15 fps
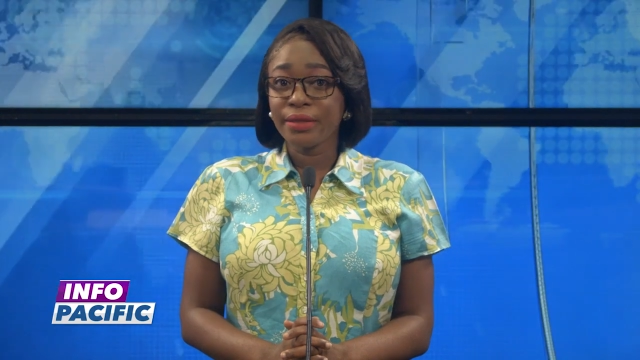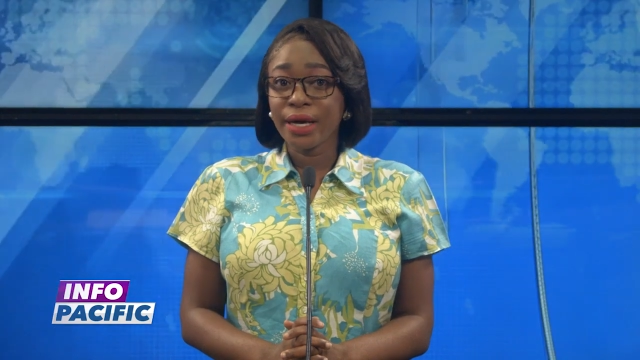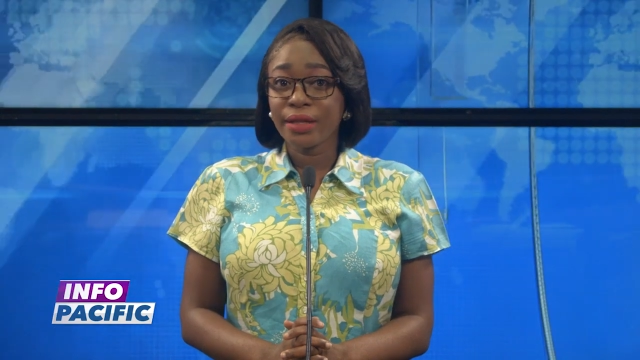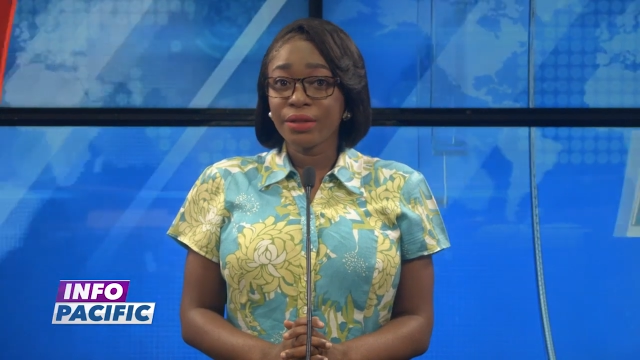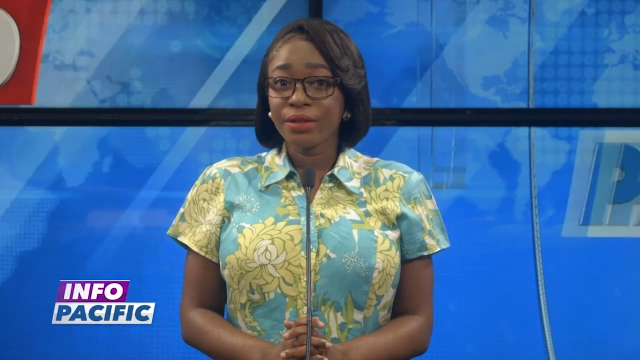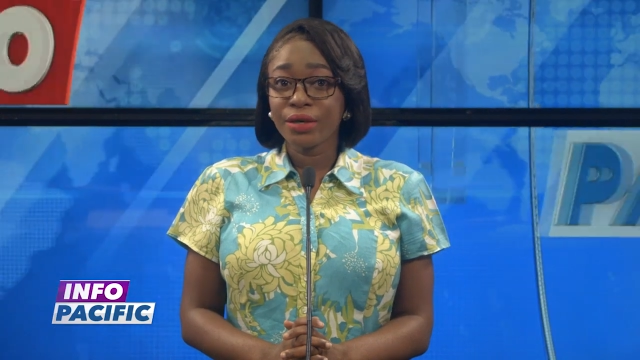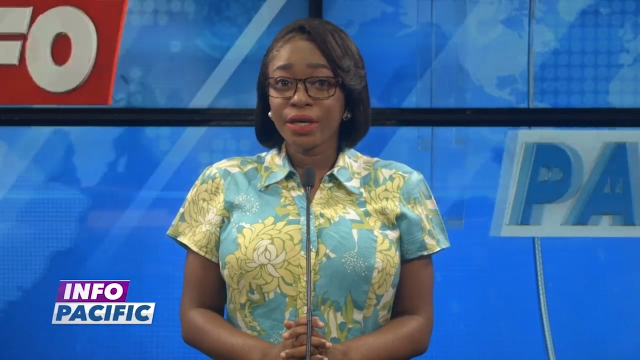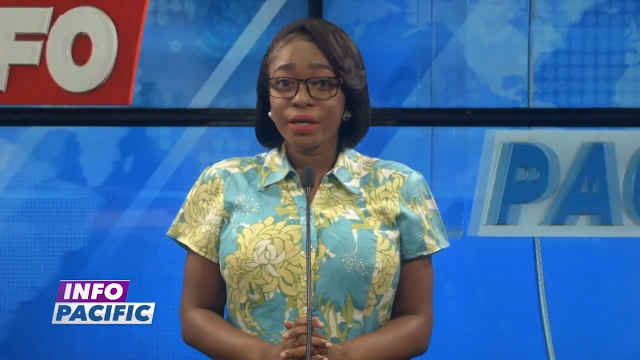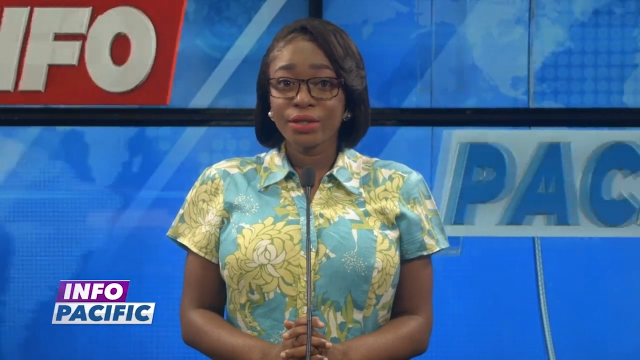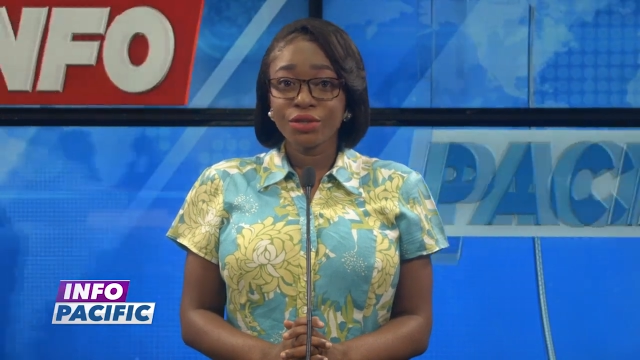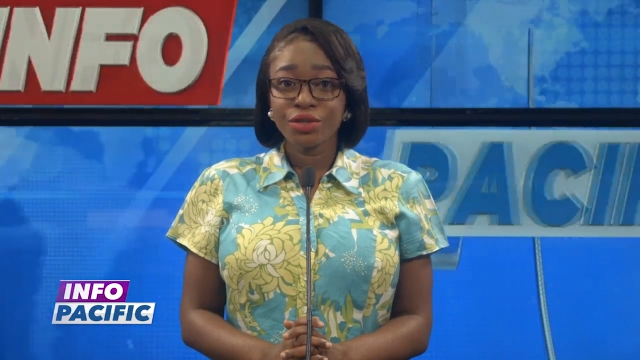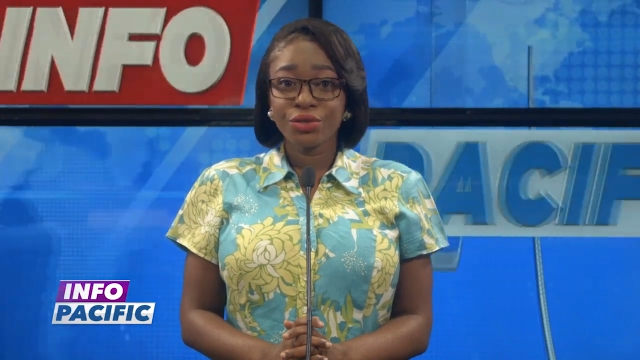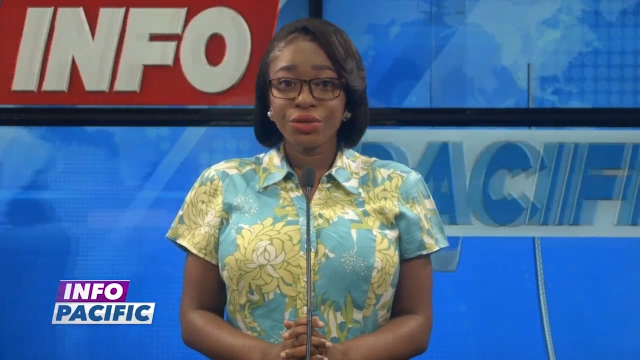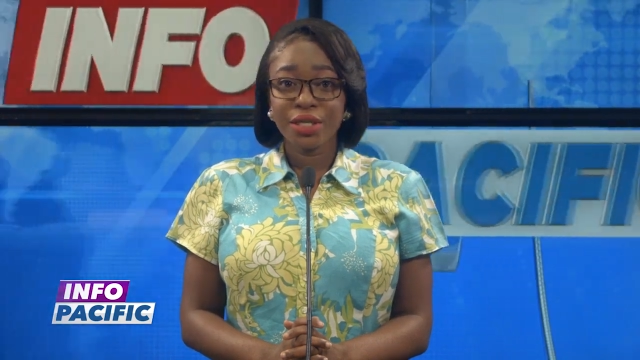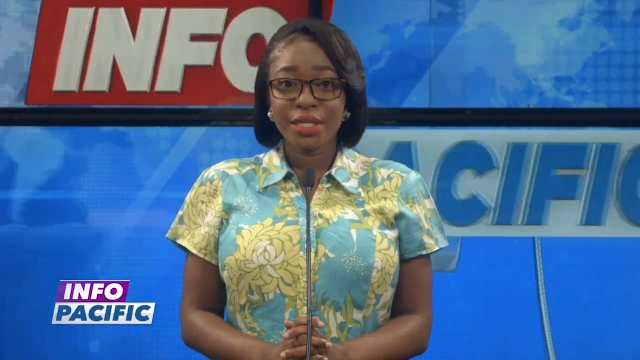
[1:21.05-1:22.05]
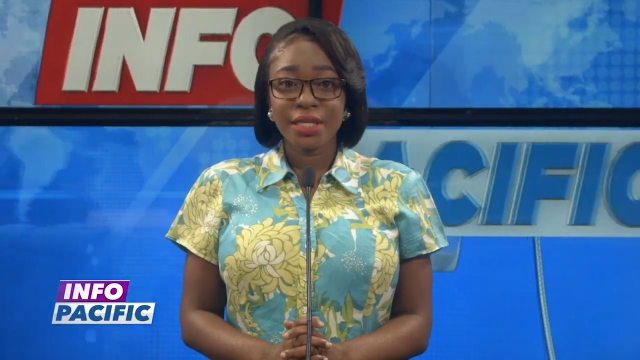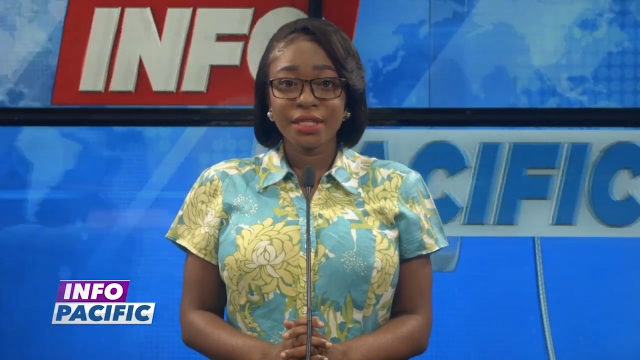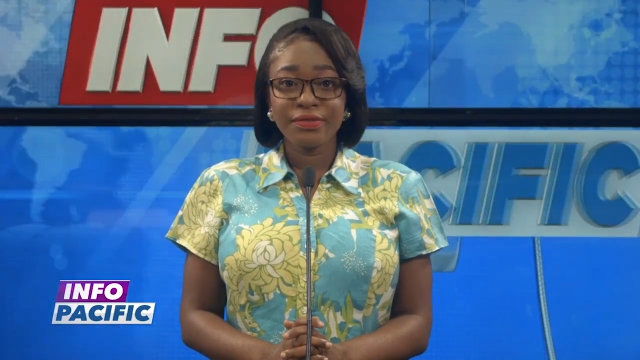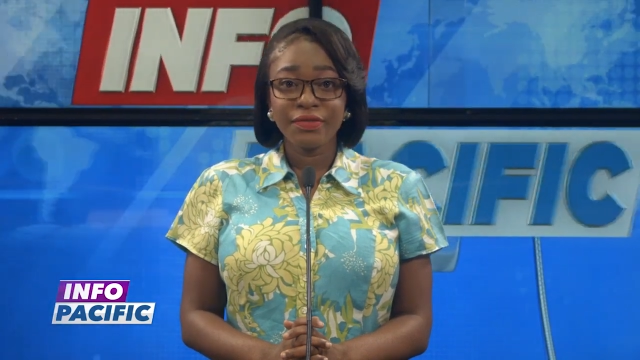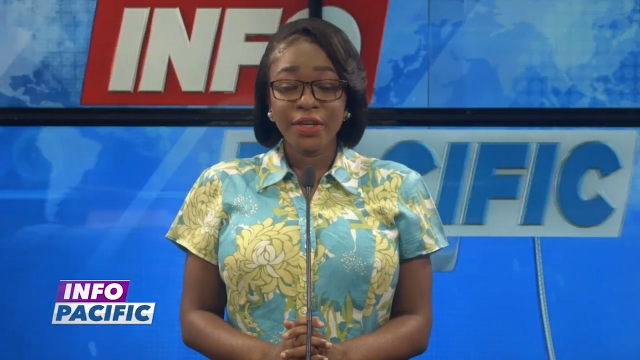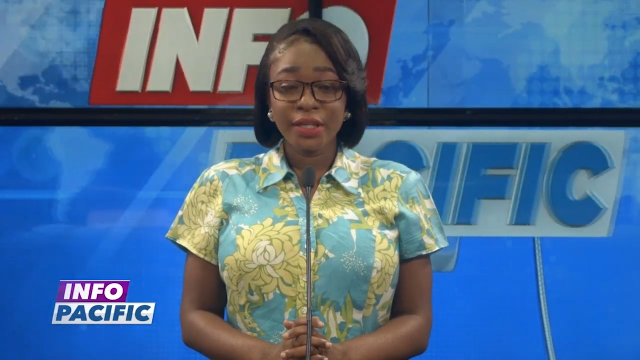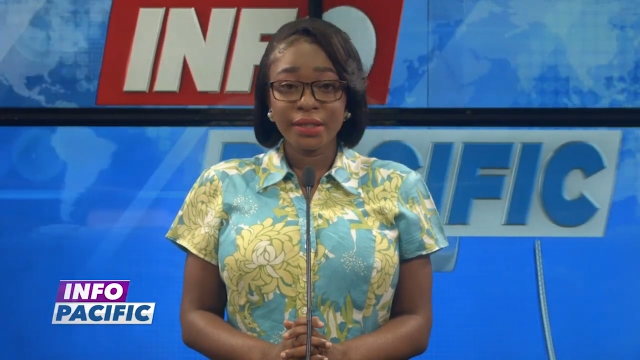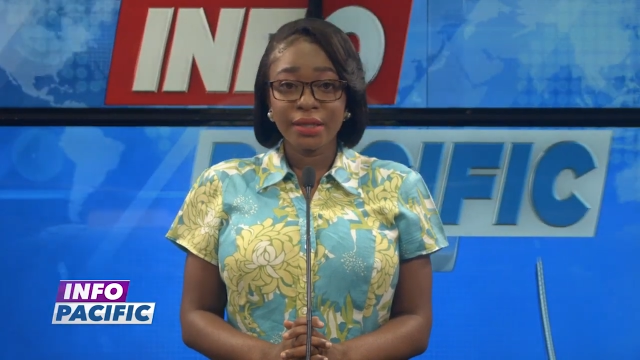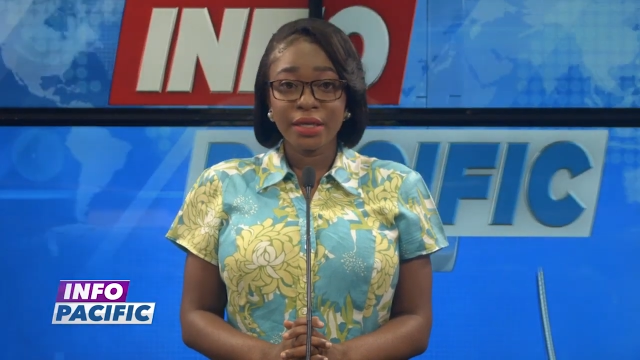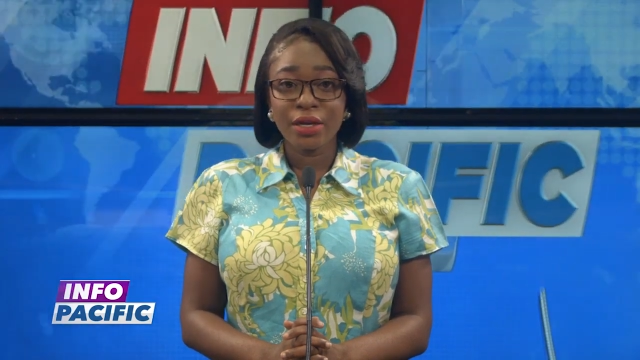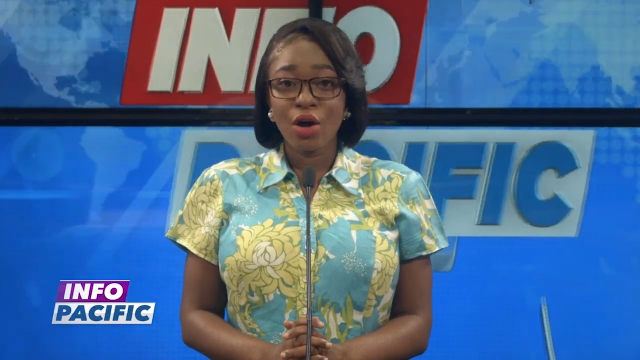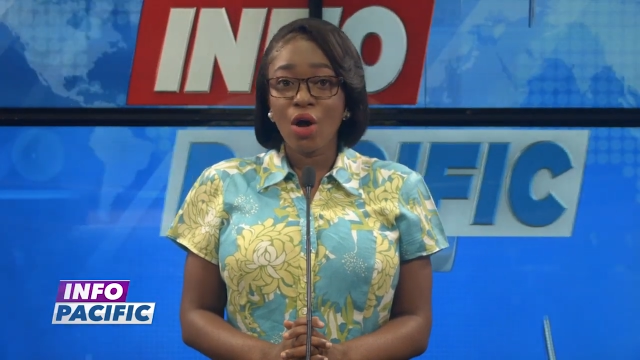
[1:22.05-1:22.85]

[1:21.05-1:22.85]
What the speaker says: that the country is facing